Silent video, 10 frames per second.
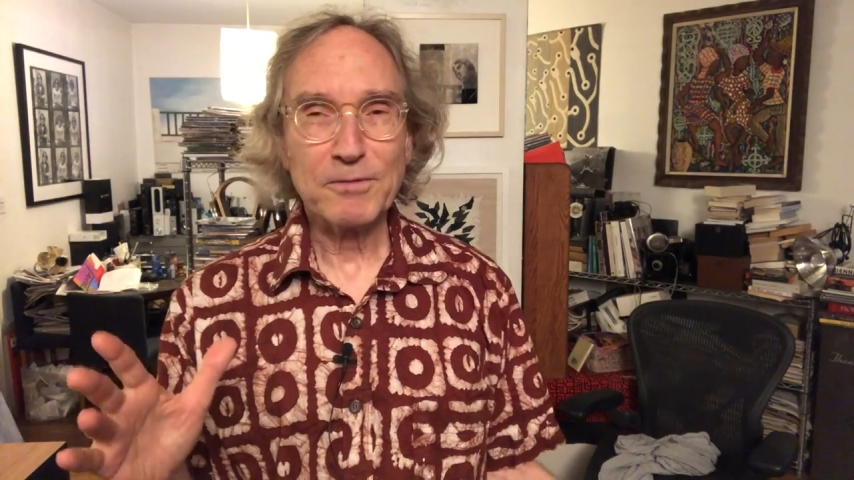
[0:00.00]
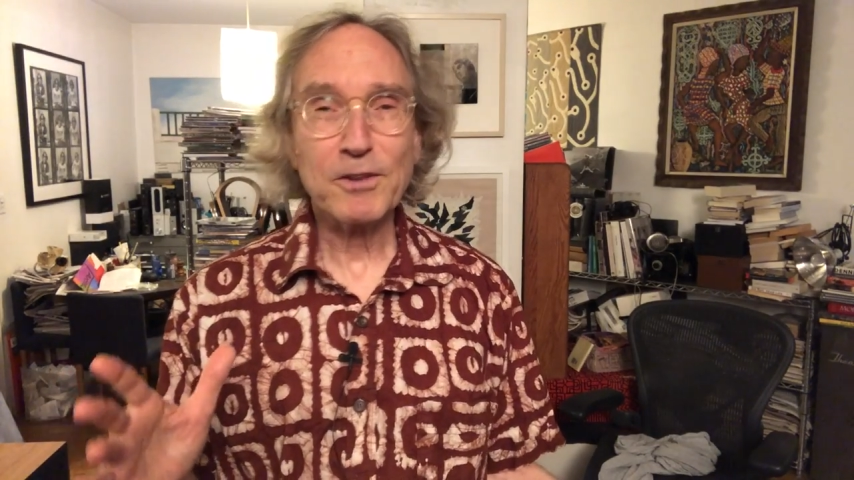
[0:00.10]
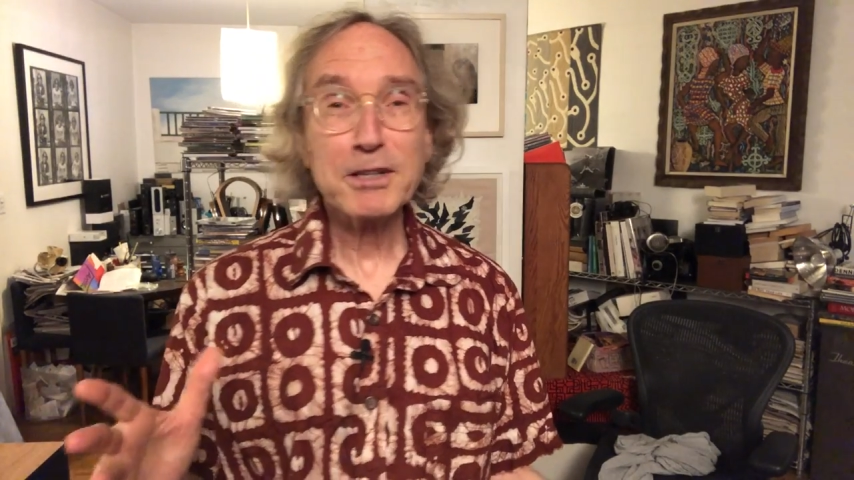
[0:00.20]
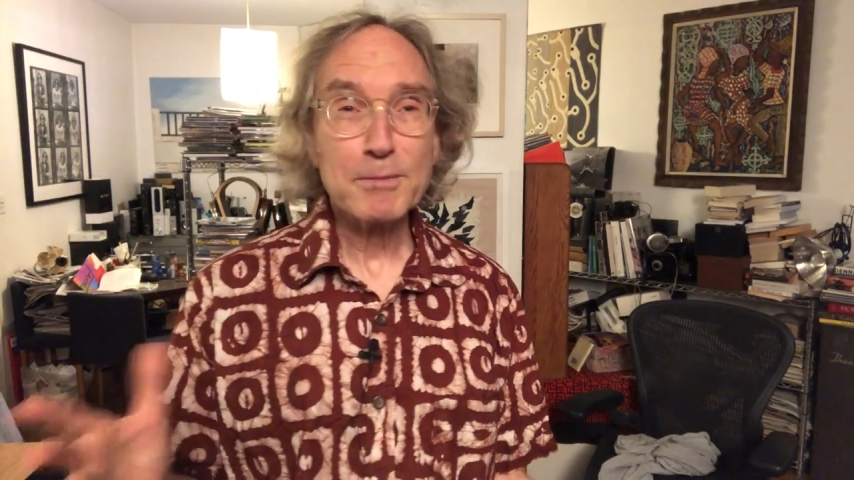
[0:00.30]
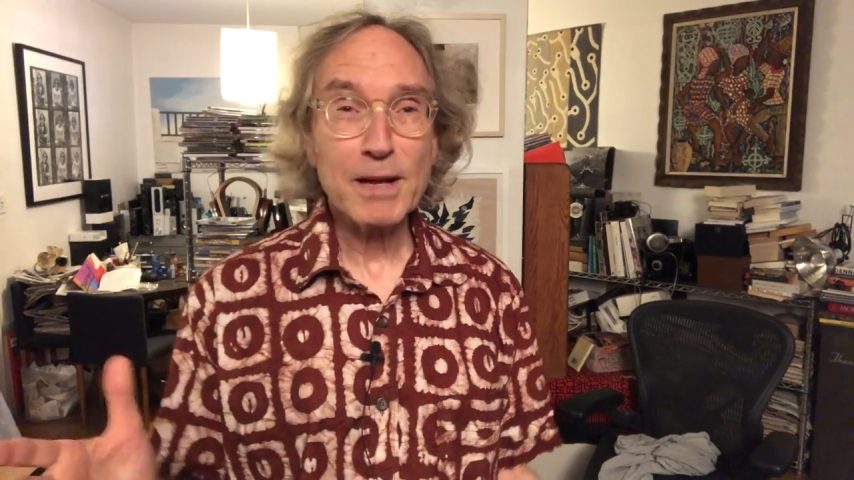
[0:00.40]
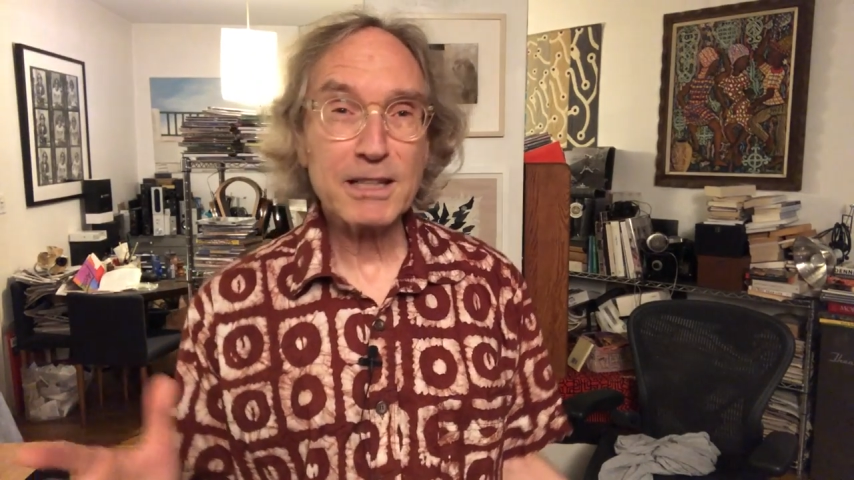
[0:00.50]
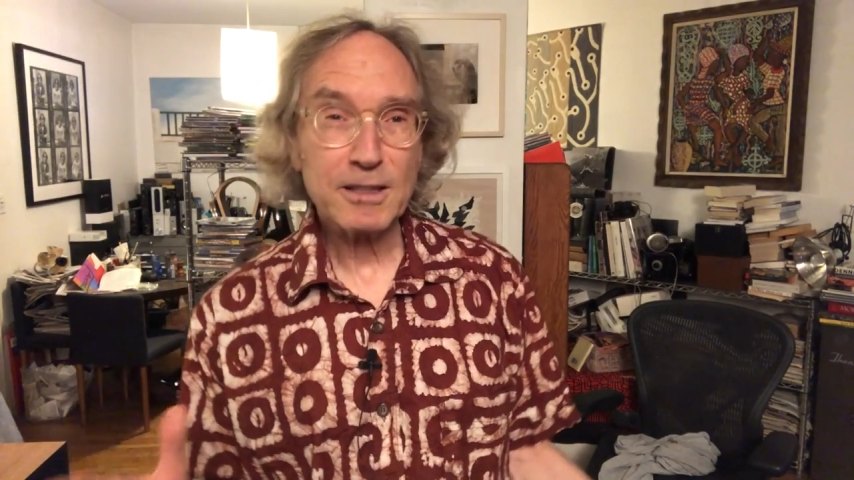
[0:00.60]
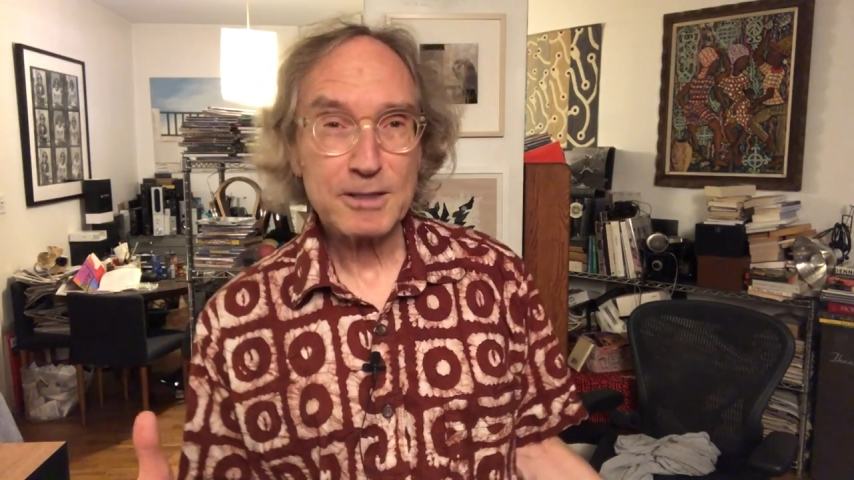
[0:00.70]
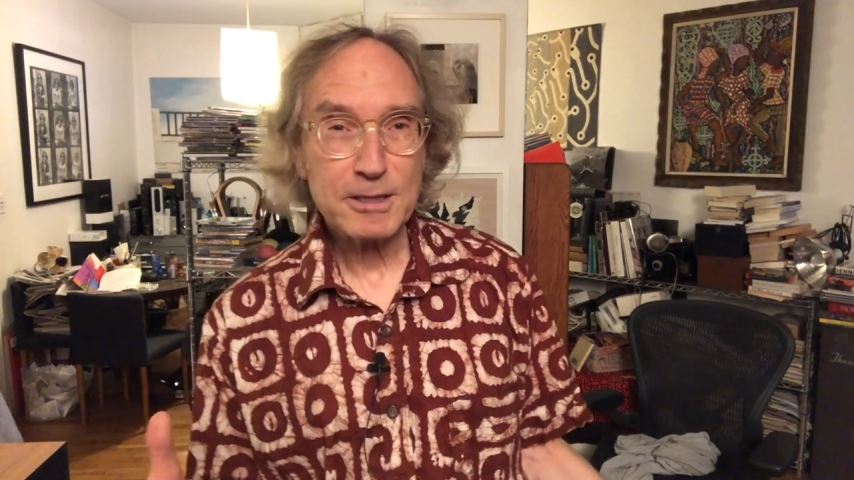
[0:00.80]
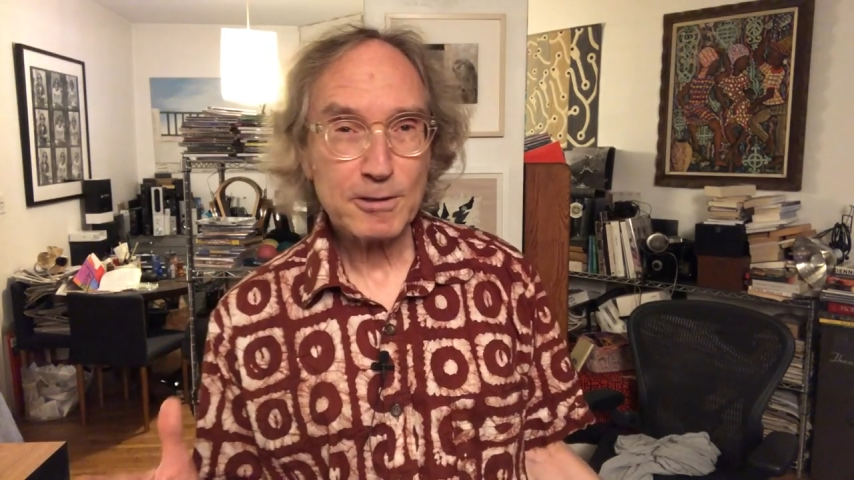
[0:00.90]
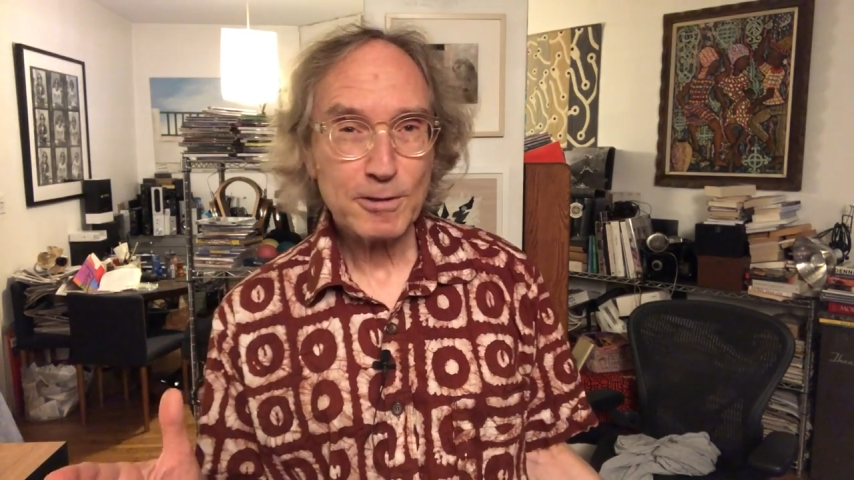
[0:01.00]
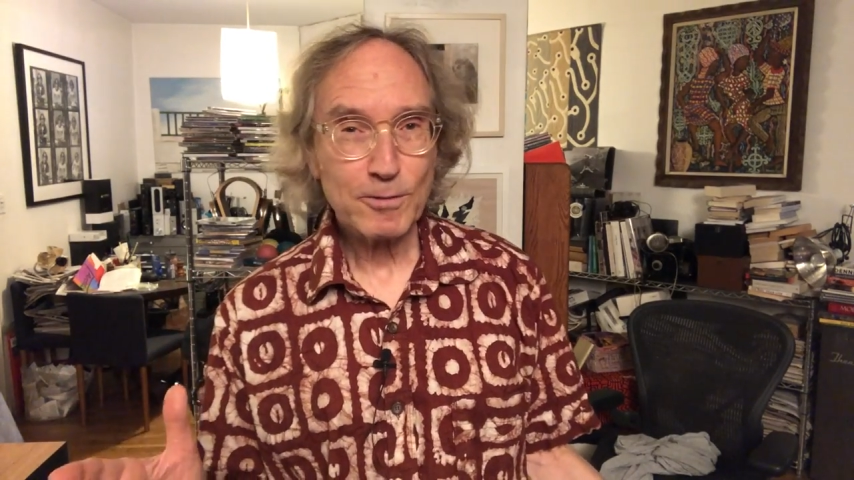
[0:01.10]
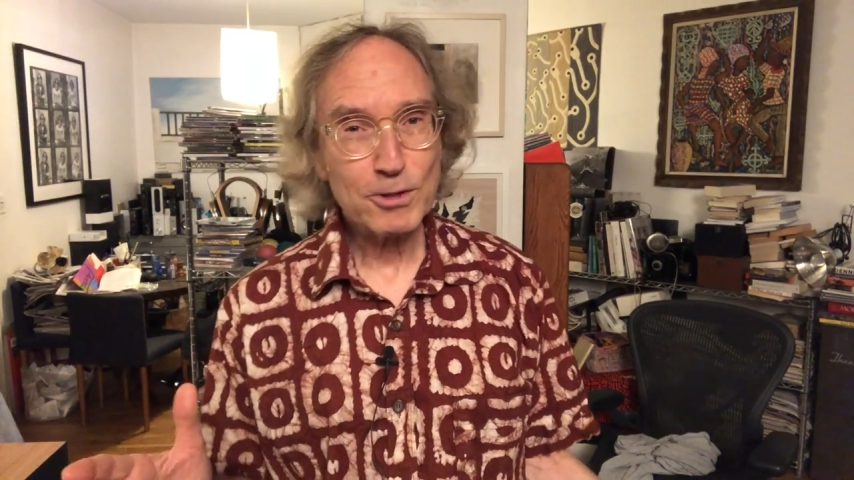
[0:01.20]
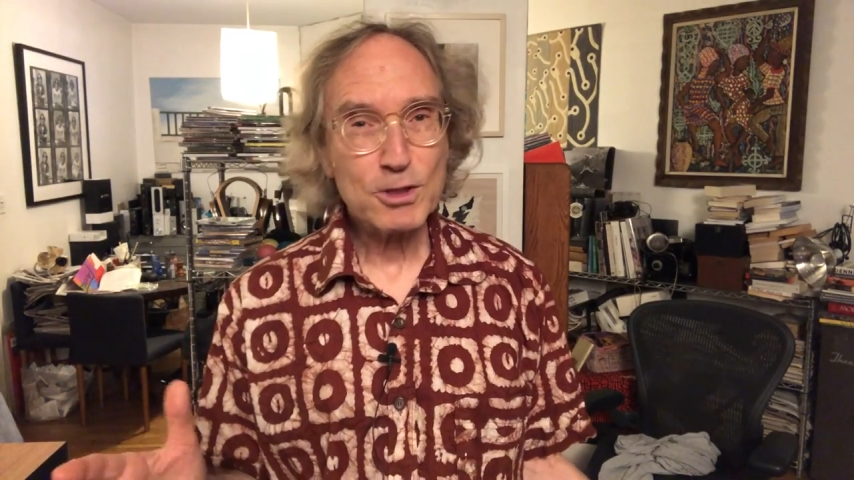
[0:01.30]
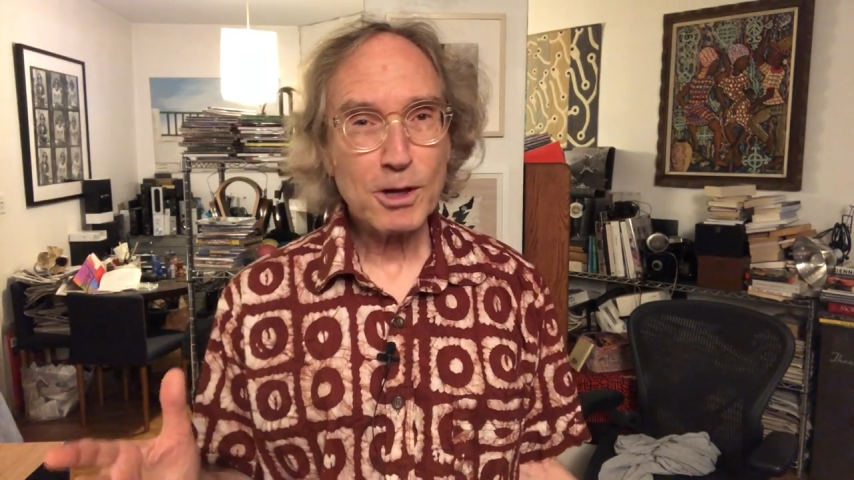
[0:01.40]
fundamentals here
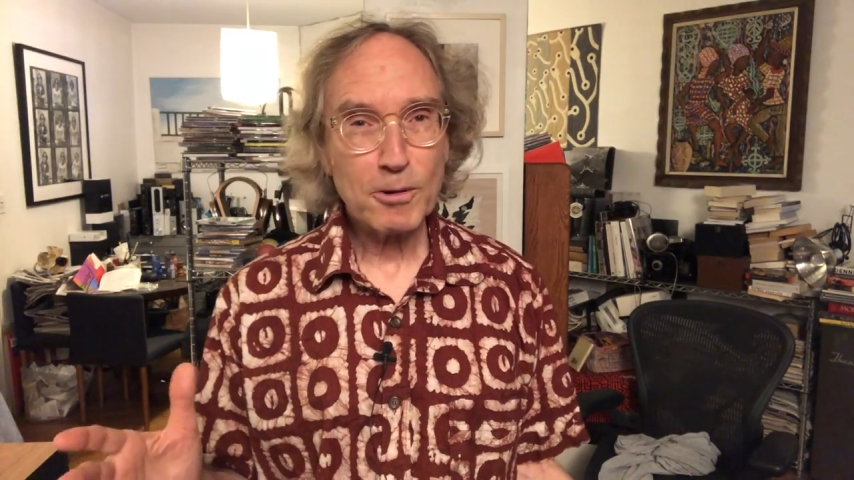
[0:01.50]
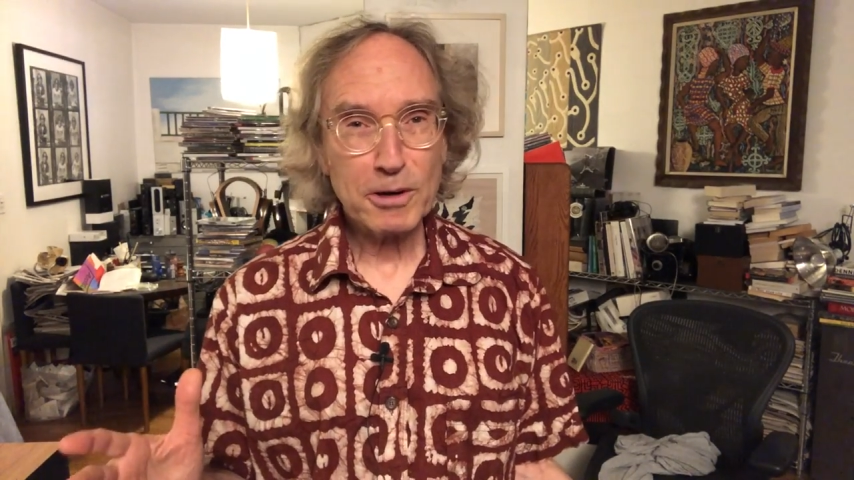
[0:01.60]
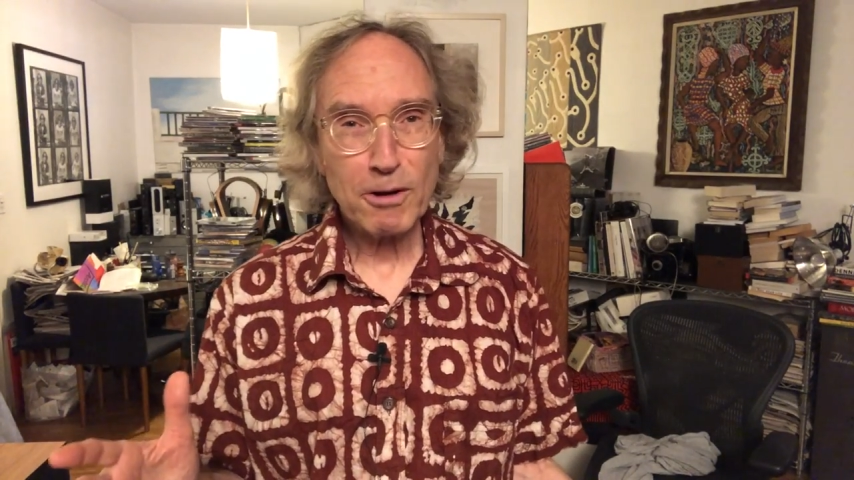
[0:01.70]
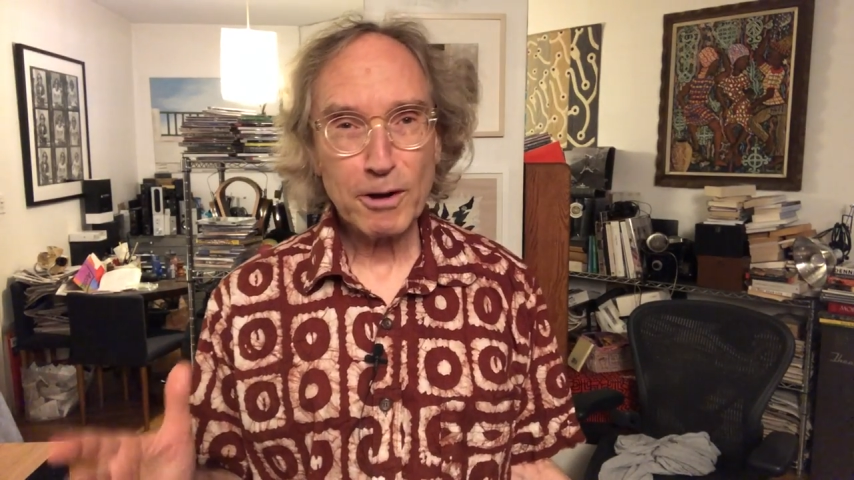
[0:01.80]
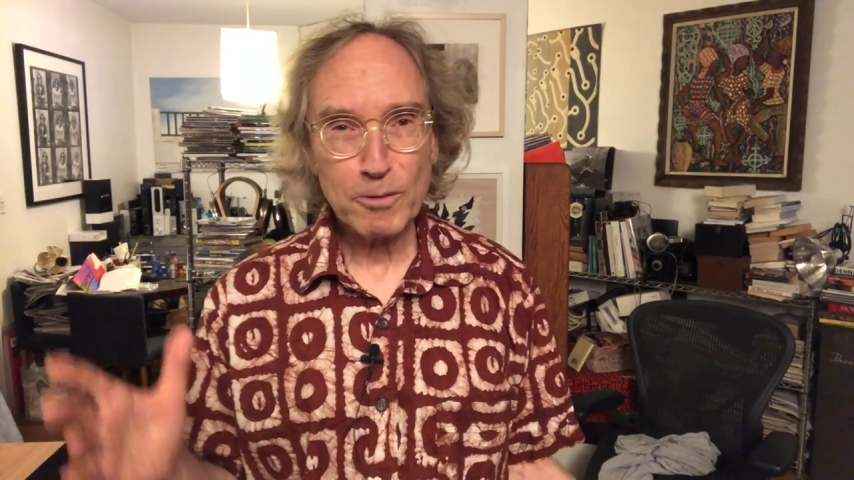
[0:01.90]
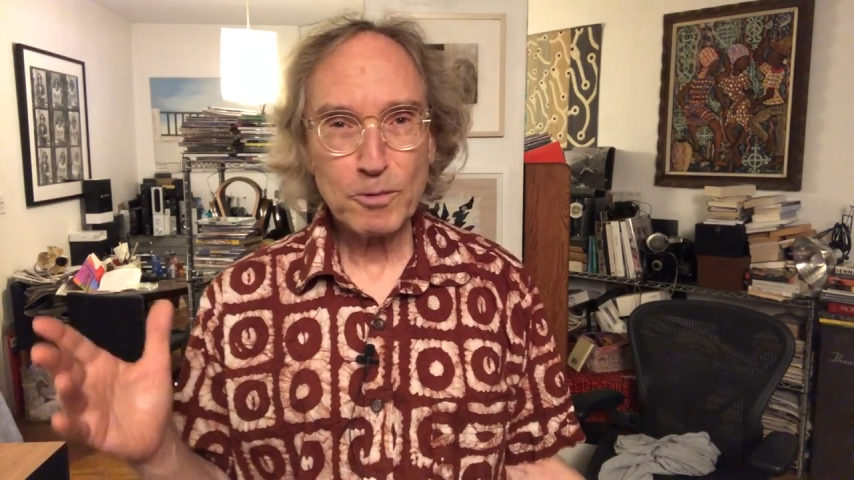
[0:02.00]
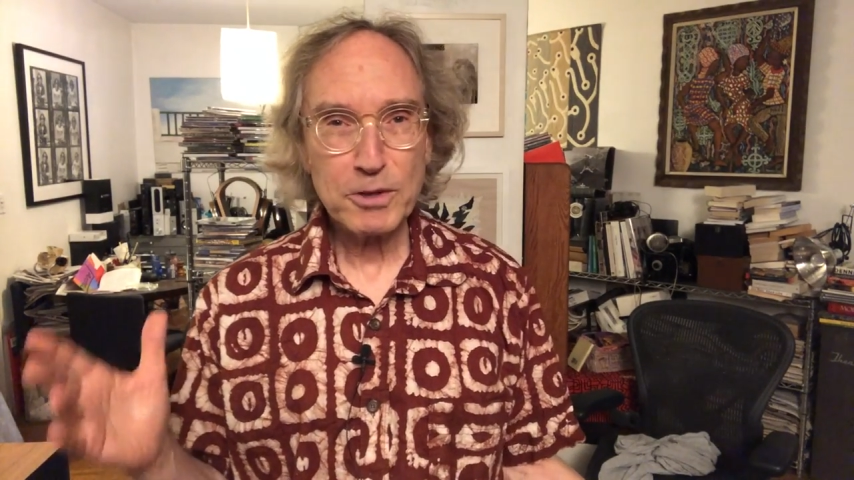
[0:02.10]
of what's going on